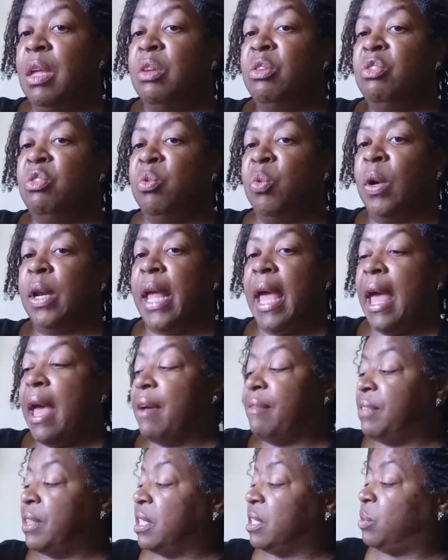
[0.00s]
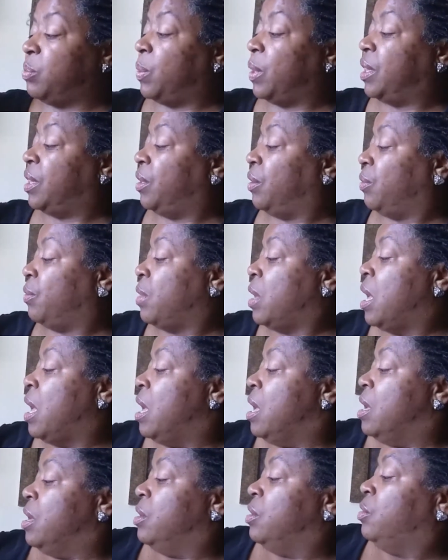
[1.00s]
You want to have this with you.
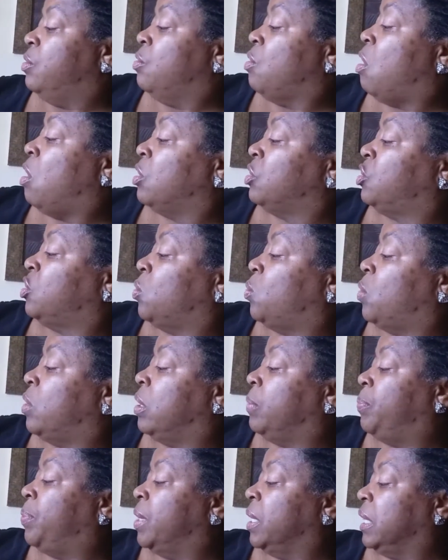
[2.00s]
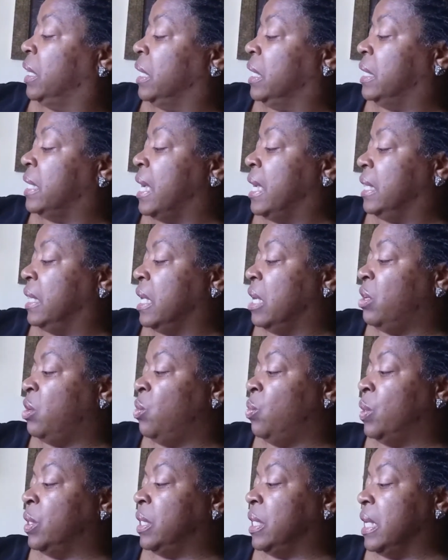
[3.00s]
You also want to put the date that
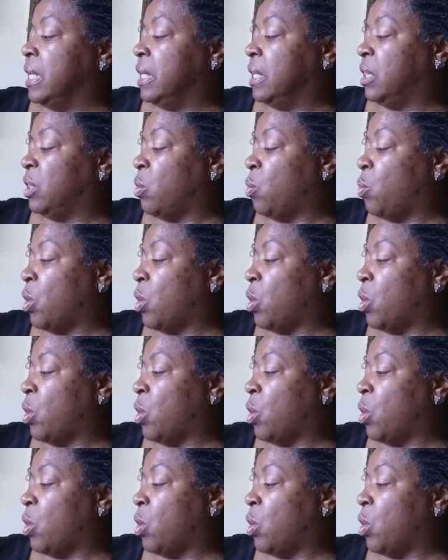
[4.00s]
you attended the